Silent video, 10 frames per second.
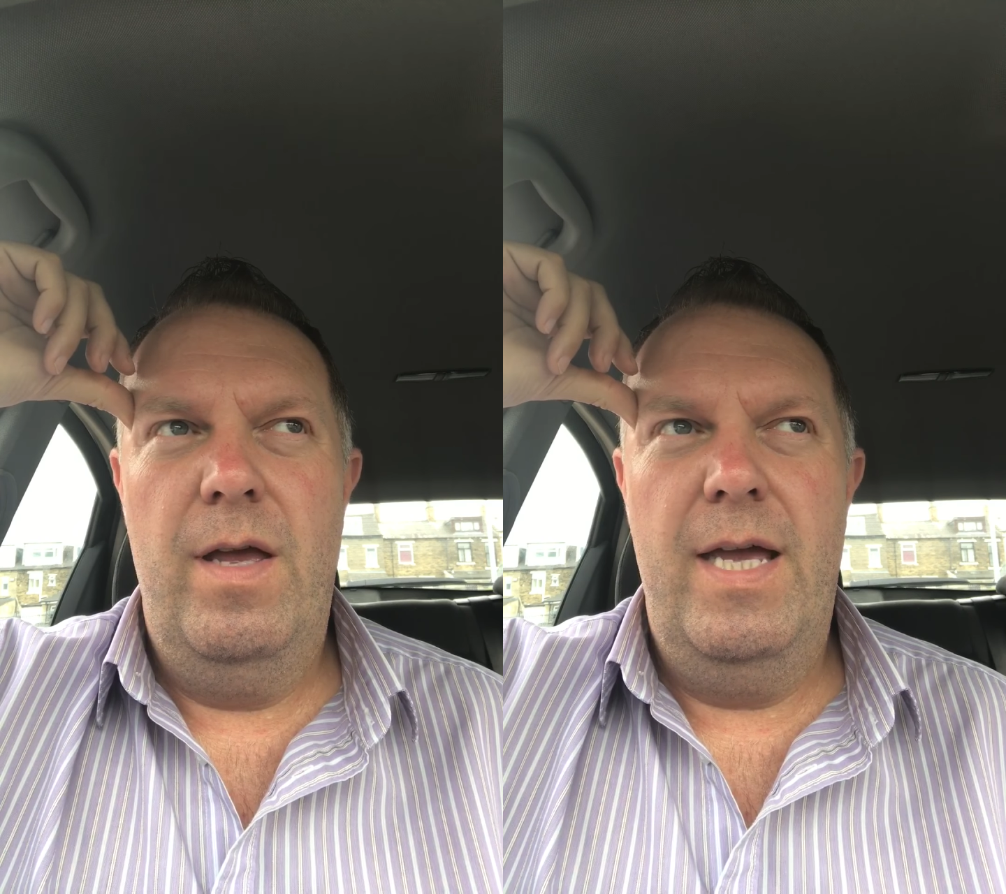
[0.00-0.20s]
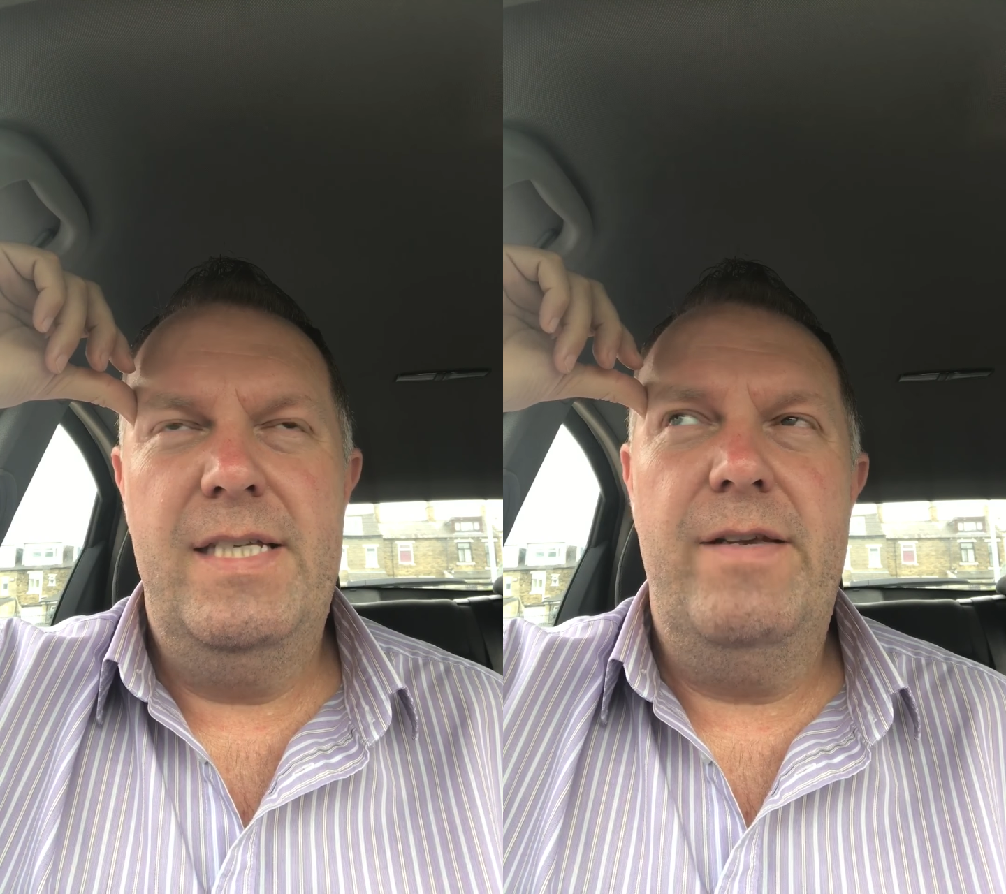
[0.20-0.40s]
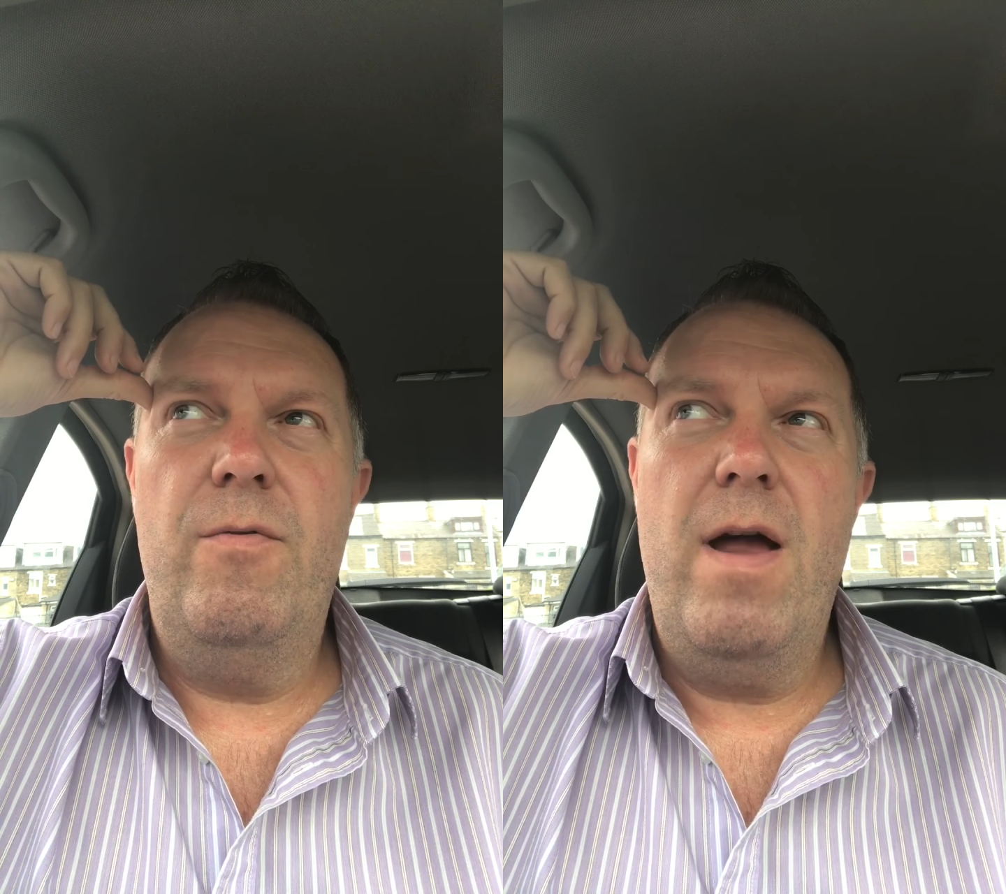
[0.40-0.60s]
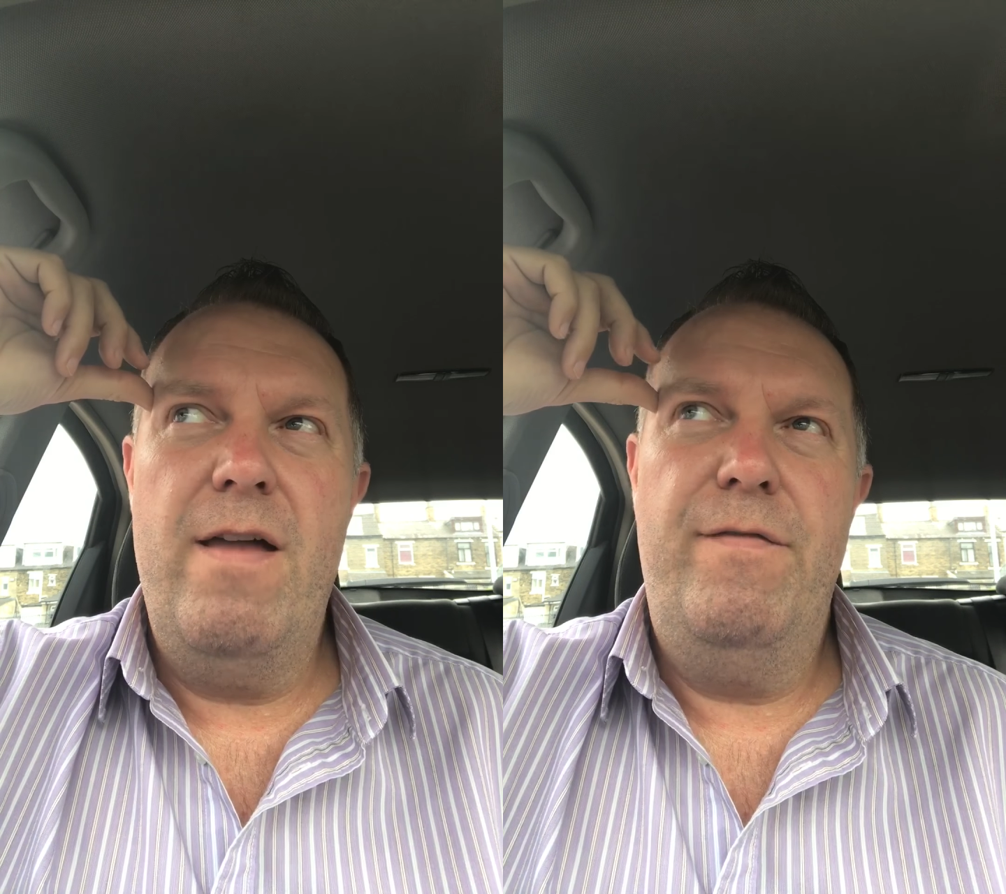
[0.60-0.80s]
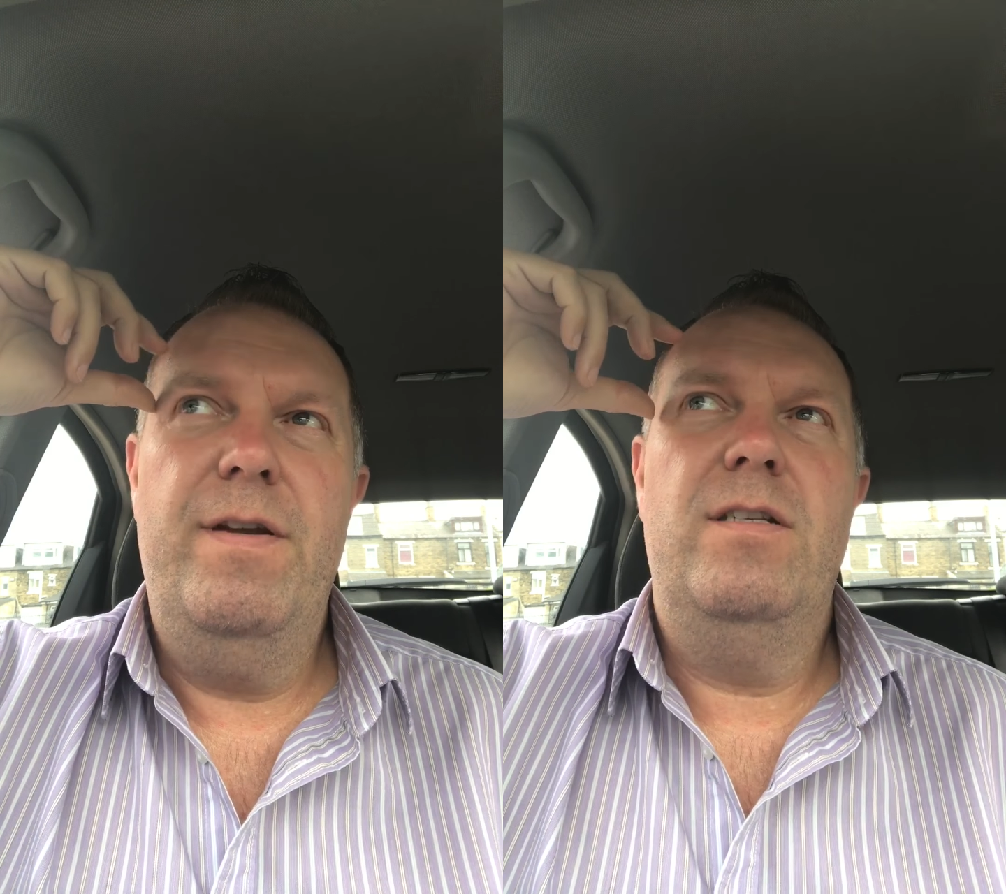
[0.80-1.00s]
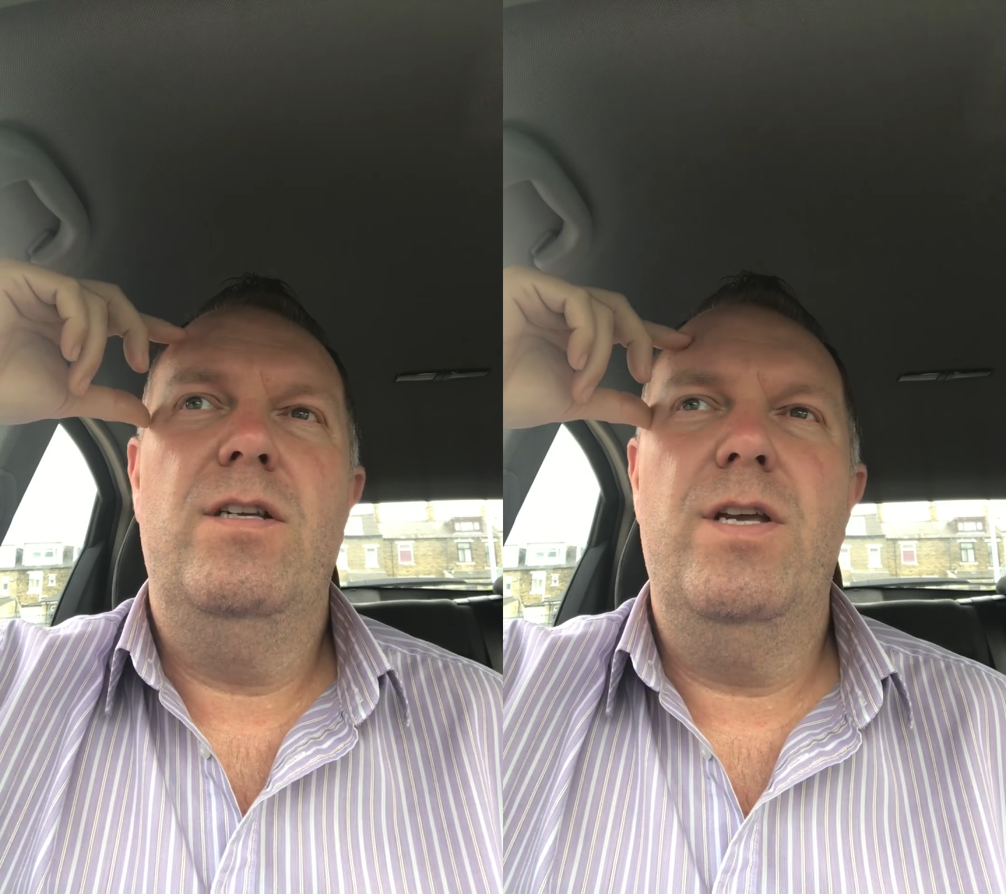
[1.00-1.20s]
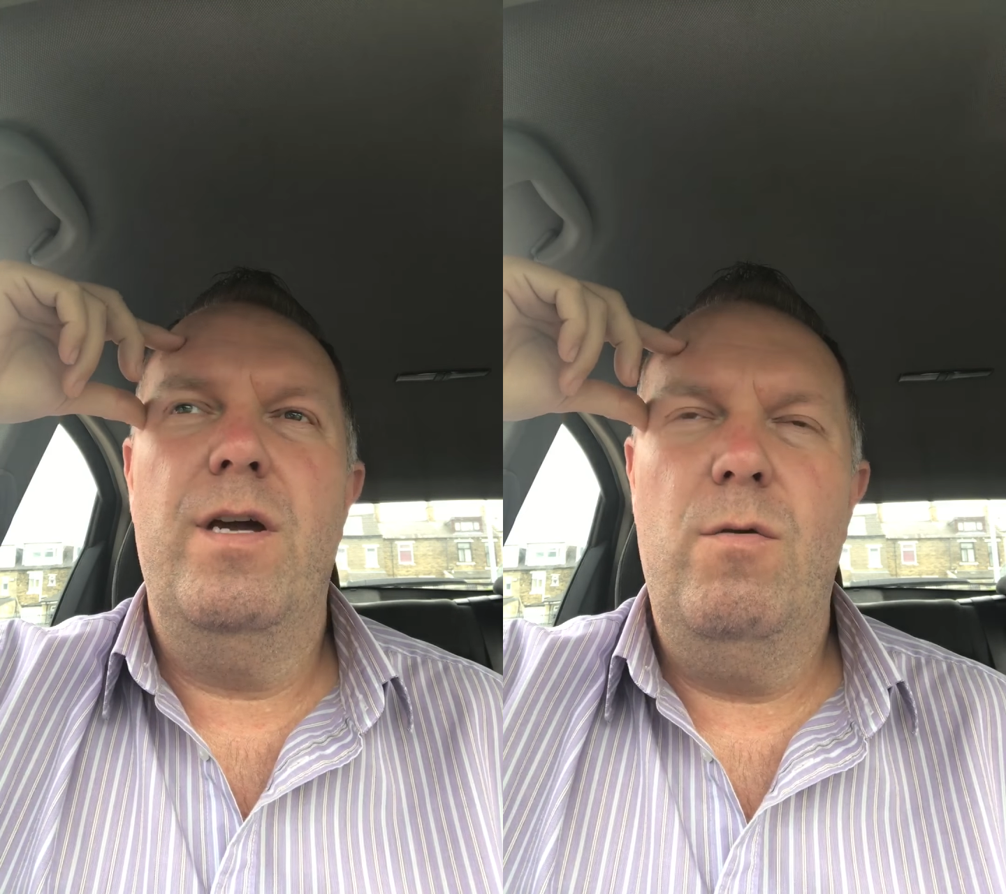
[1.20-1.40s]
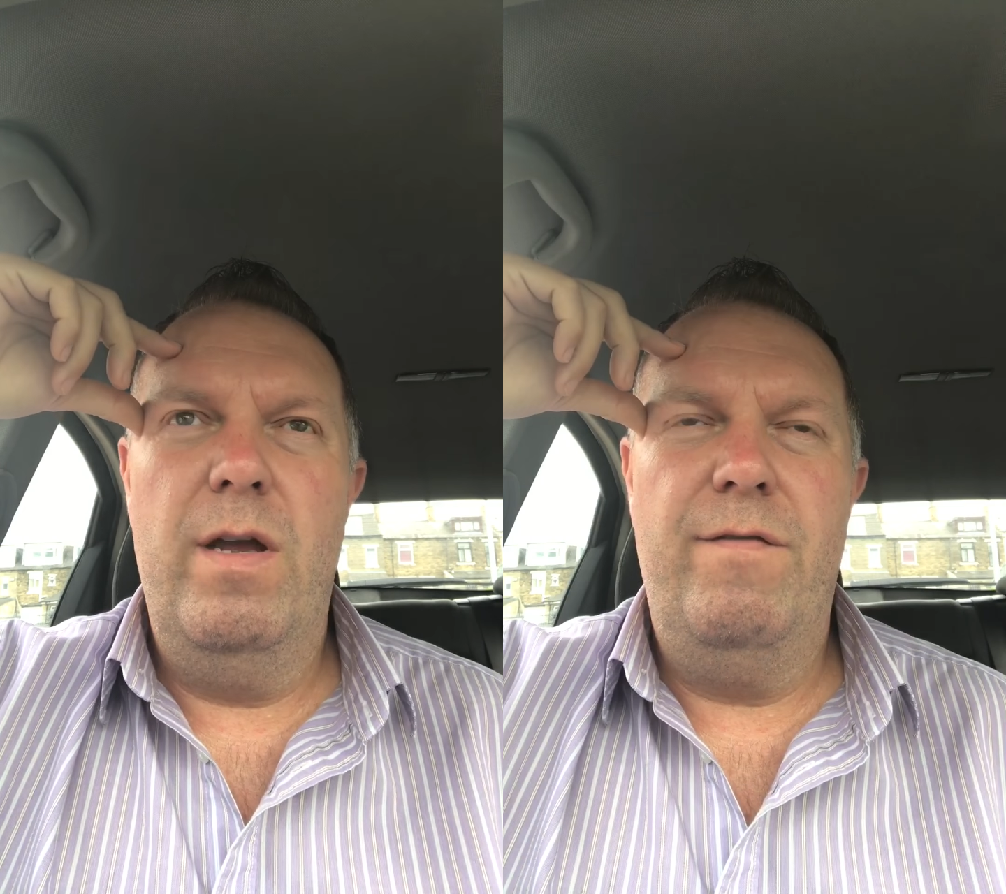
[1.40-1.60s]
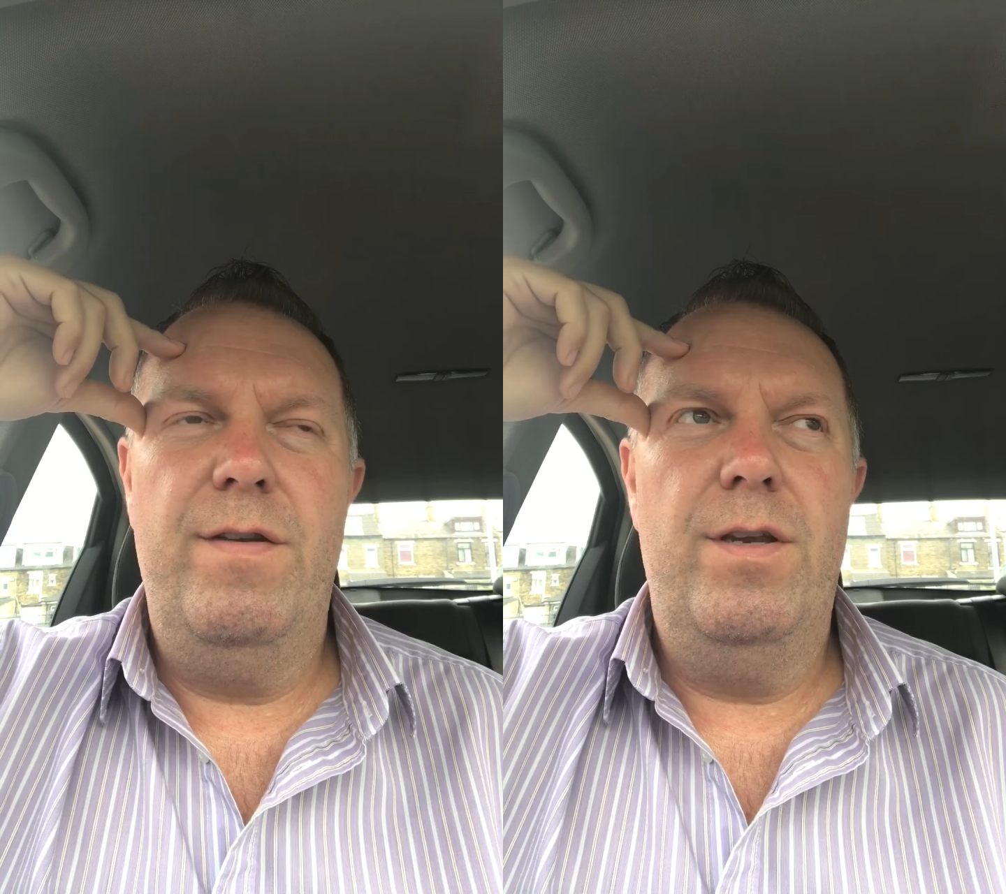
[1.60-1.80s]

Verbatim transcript: Is it the right thing to do if